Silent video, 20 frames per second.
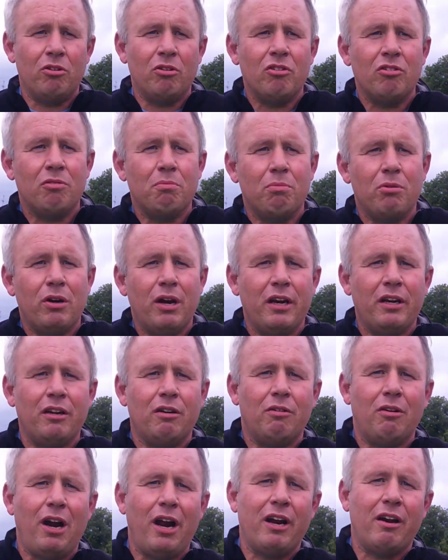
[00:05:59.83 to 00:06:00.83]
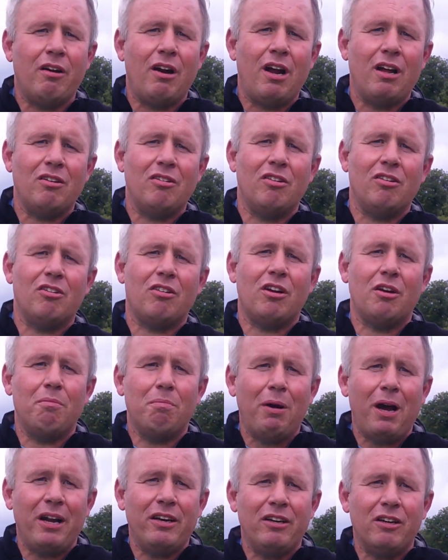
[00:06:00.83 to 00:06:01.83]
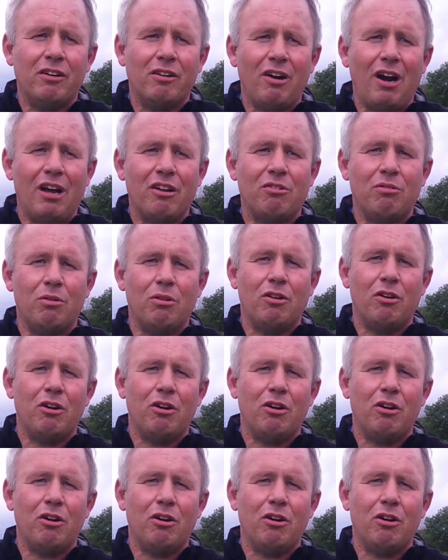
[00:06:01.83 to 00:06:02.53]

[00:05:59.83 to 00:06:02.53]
using perennial ryegrass as a companion grass for the